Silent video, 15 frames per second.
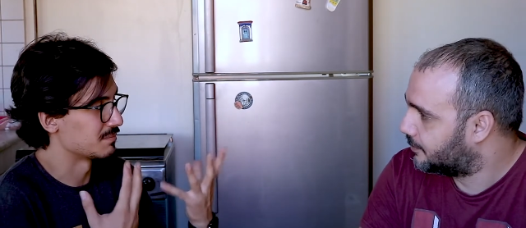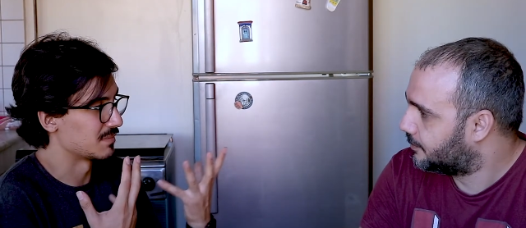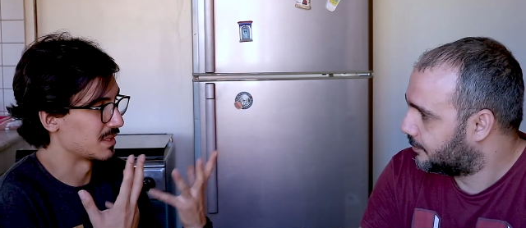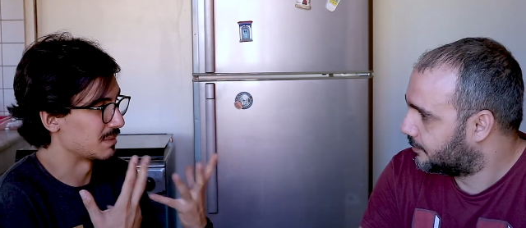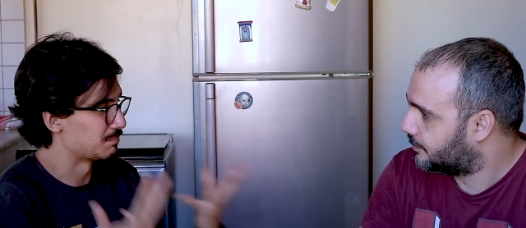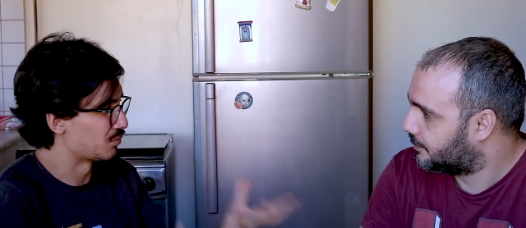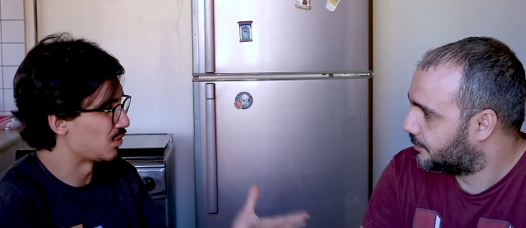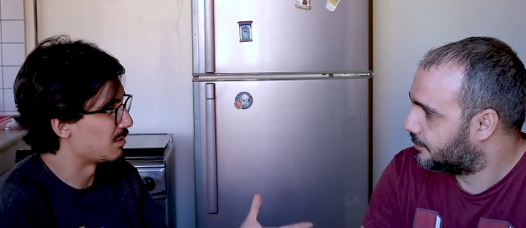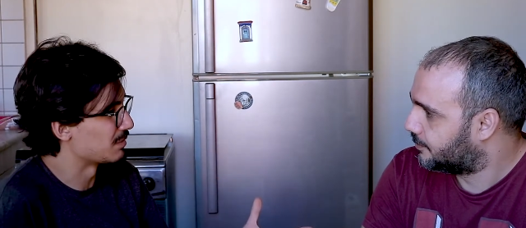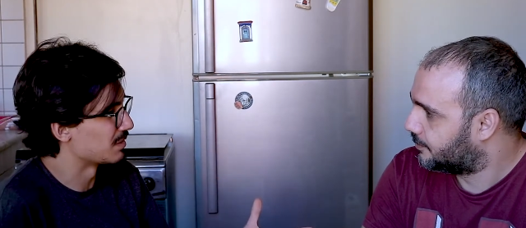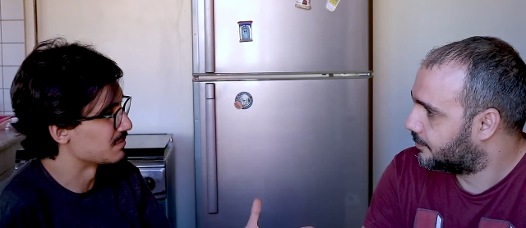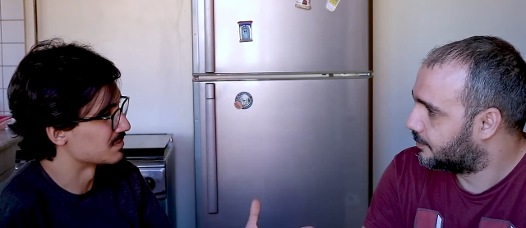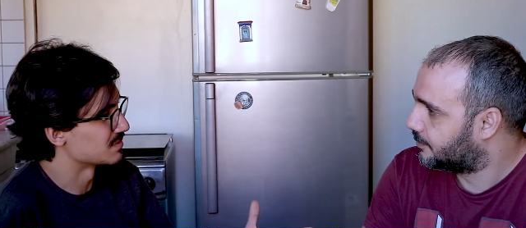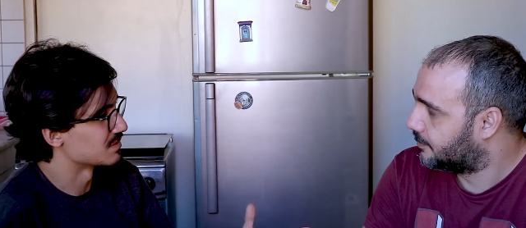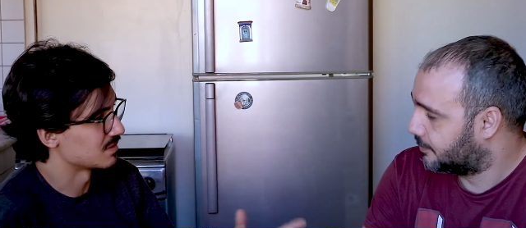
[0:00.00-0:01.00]
Speaker 1: in
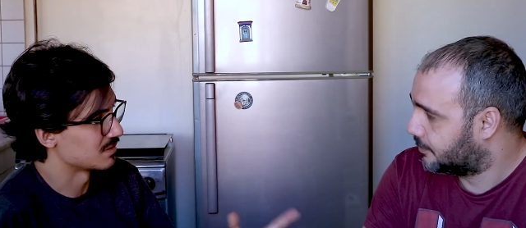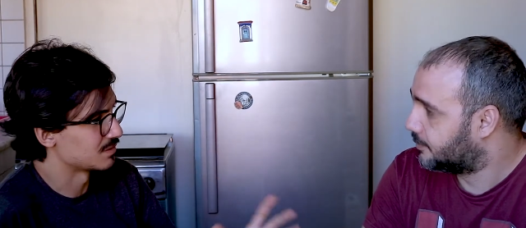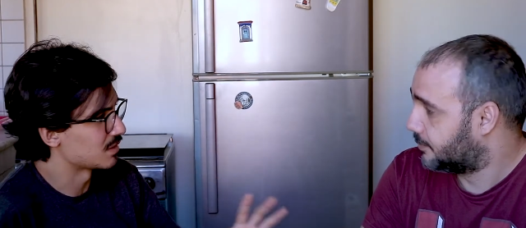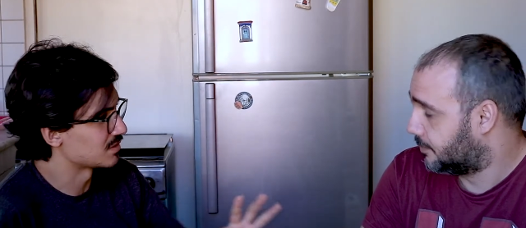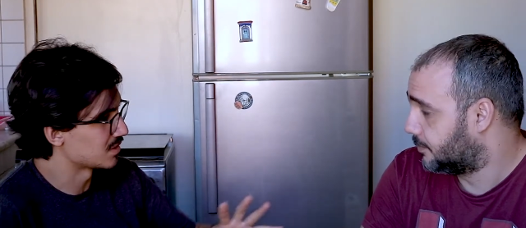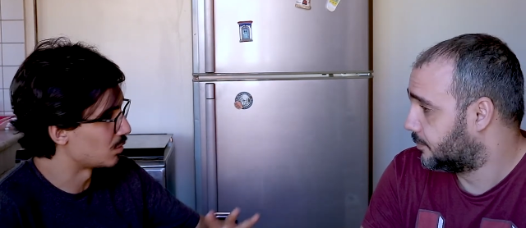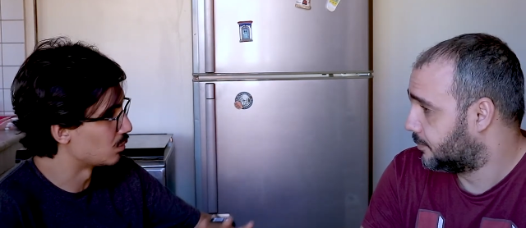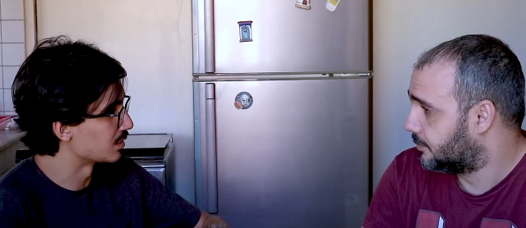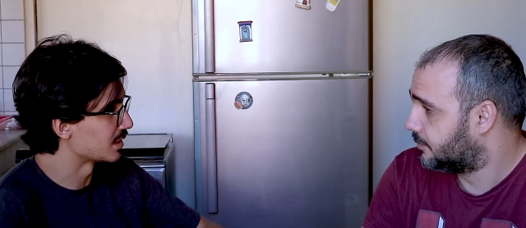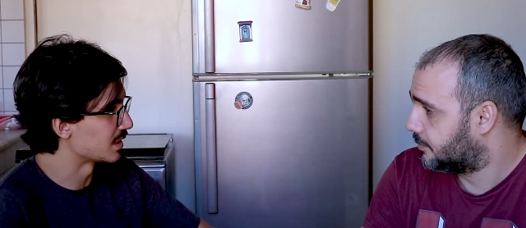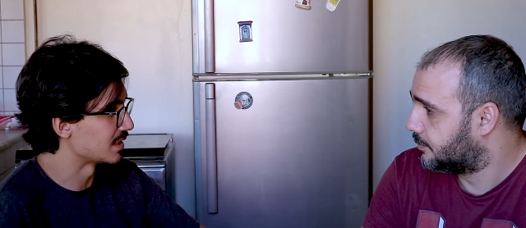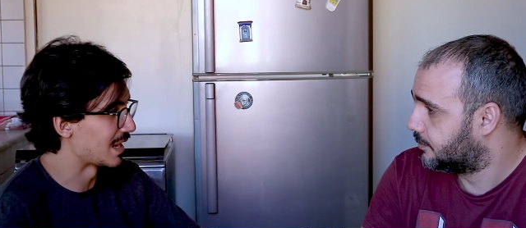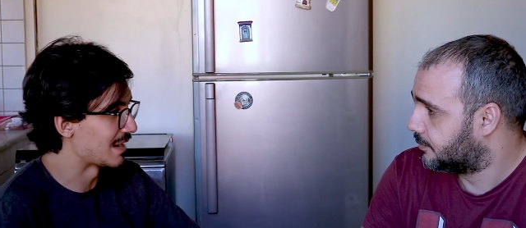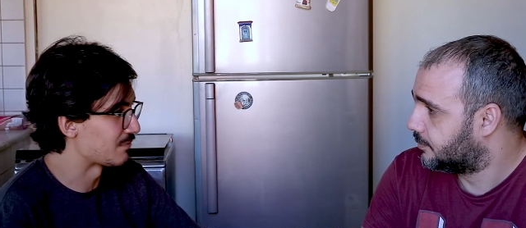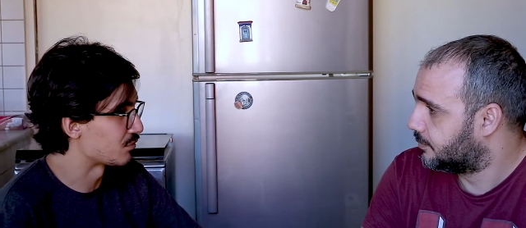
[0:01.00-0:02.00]
problems, uh, not only
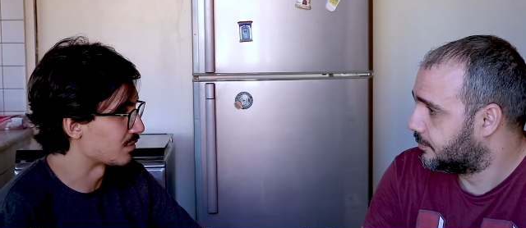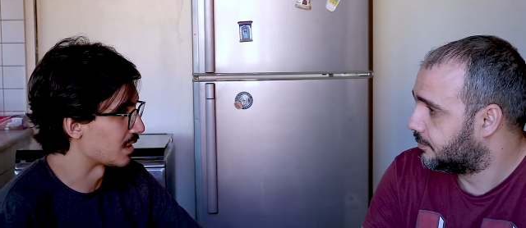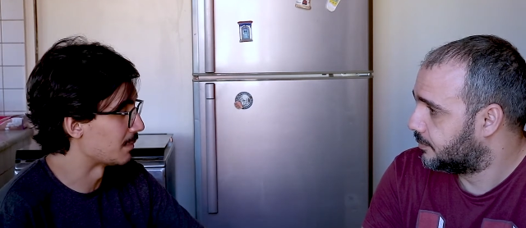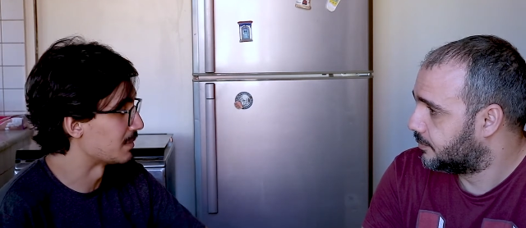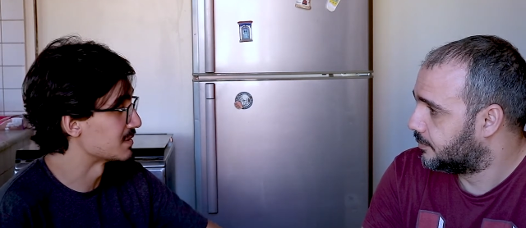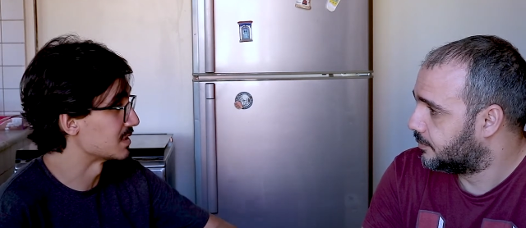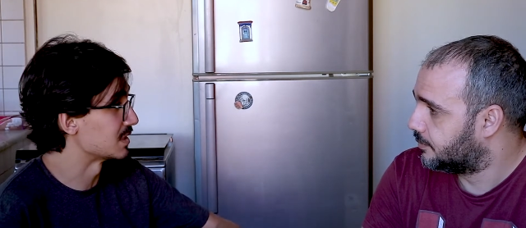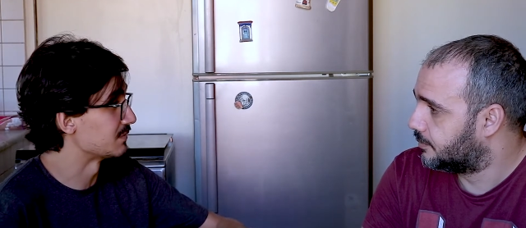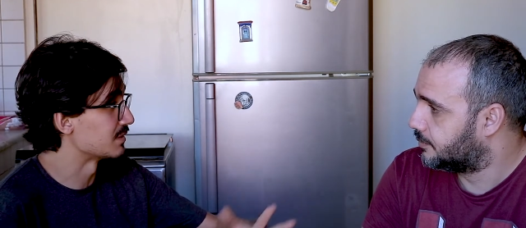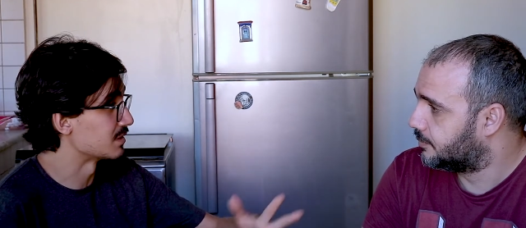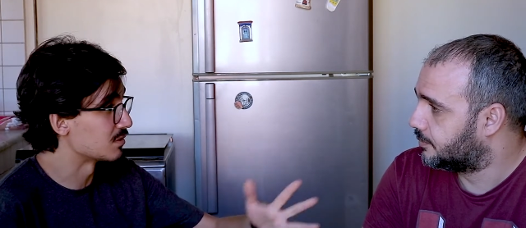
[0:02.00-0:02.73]
in Africa but even mm-hmm.